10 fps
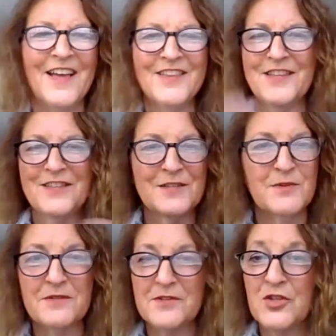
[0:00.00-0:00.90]
She did
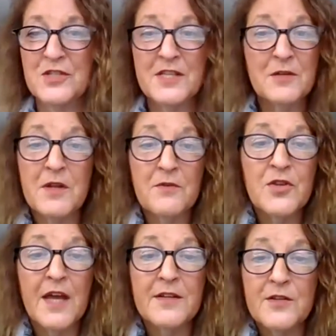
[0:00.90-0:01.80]
whatever
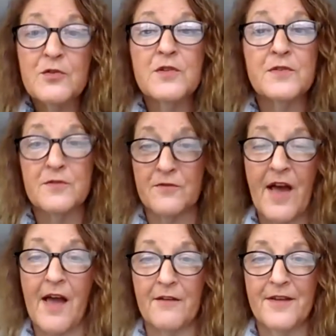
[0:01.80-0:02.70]
she had to do to
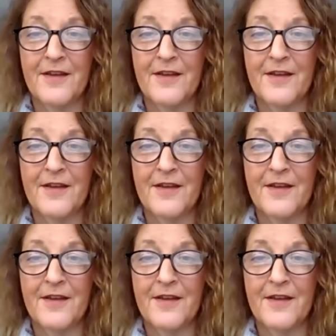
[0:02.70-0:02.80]
survive.